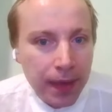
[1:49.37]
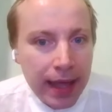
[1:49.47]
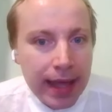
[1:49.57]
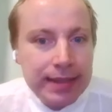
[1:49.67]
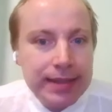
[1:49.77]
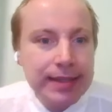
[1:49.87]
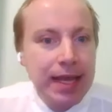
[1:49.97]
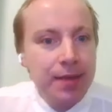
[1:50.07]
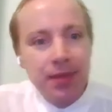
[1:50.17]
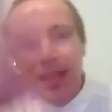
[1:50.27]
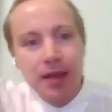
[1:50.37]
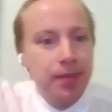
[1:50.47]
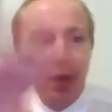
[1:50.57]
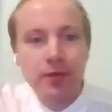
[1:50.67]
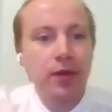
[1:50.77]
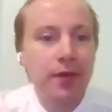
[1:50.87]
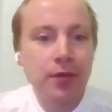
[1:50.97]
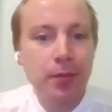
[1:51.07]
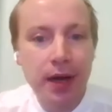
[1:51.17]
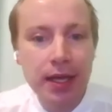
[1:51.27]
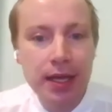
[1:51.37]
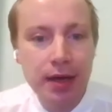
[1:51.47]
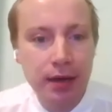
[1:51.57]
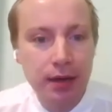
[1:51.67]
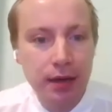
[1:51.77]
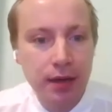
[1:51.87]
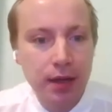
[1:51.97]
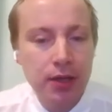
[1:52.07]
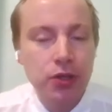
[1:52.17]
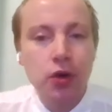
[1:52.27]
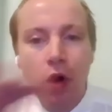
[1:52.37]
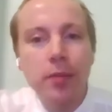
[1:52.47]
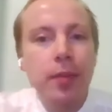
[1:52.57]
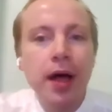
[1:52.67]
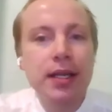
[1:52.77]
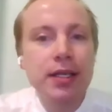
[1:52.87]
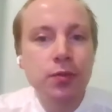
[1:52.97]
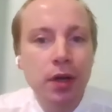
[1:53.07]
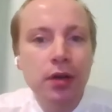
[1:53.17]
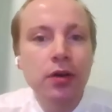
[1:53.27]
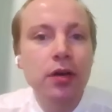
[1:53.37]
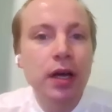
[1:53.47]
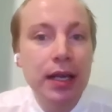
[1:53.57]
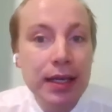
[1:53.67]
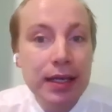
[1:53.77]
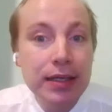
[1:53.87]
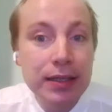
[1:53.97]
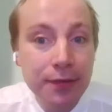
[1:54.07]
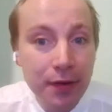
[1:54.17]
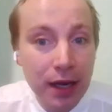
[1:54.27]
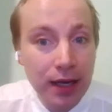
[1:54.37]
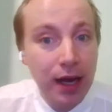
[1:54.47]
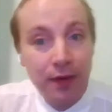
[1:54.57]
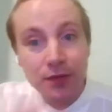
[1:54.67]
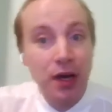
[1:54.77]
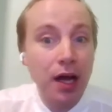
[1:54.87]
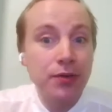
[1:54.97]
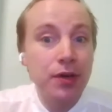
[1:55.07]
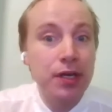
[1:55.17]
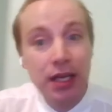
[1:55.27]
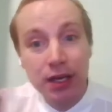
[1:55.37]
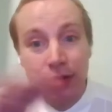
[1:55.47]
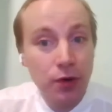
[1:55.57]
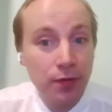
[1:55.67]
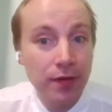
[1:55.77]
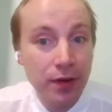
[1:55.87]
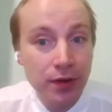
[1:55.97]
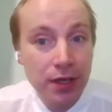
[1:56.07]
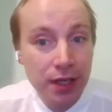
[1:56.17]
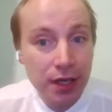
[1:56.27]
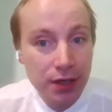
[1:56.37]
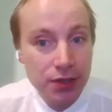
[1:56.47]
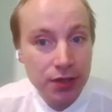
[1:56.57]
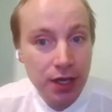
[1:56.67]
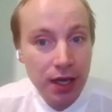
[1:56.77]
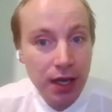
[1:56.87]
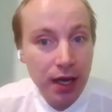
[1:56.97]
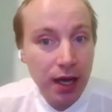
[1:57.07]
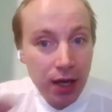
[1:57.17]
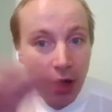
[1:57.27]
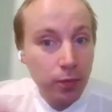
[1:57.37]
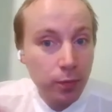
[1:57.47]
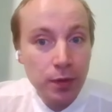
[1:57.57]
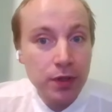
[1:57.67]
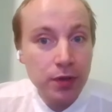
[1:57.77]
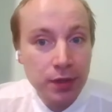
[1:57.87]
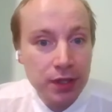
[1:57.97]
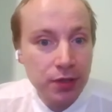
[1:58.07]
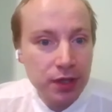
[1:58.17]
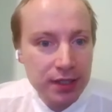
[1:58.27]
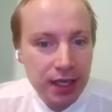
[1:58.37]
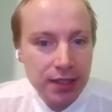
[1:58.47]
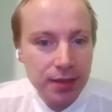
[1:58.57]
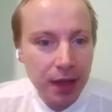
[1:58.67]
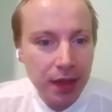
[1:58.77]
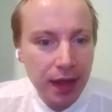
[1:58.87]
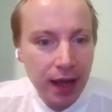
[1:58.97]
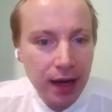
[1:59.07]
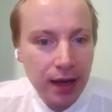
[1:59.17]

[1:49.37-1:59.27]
And it's the same thing about everybody here. Your bodies will look a little different after 100 years or 500 years. I hope we don't need to discuss about that.